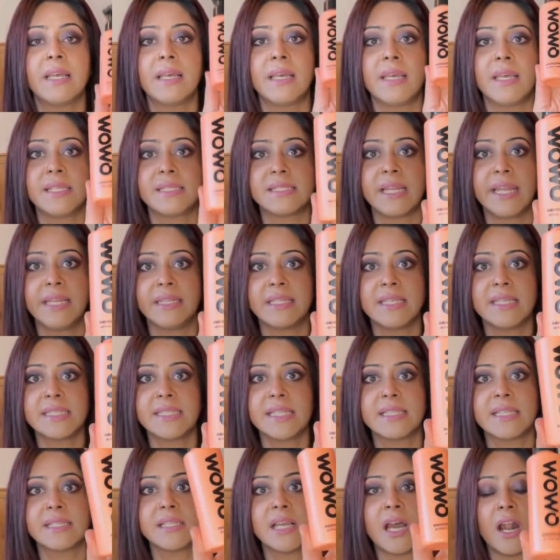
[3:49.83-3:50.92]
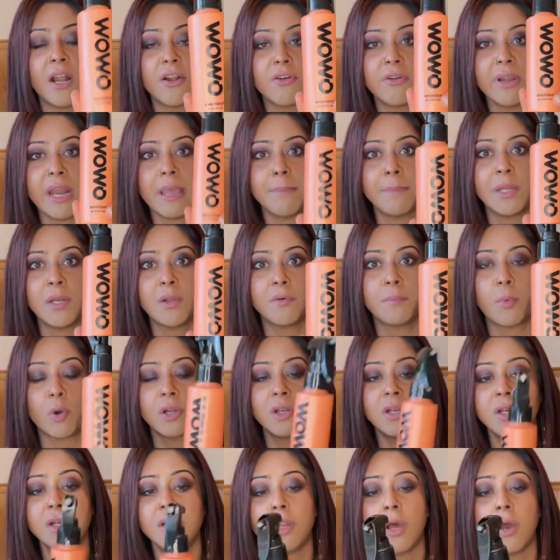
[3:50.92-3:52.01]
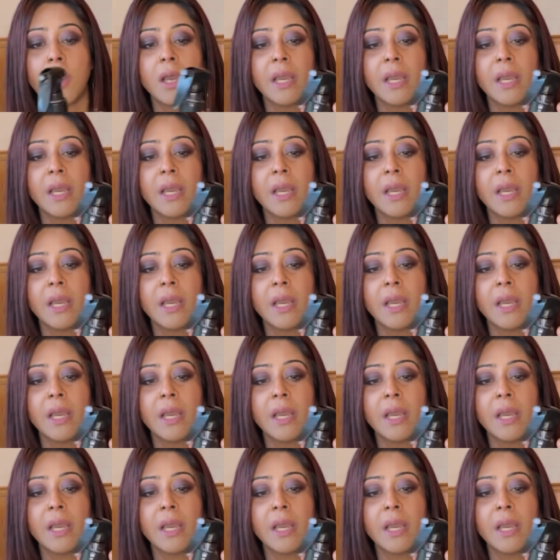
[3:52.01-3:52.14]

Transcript: It's like this. This is 100 ml of bottle.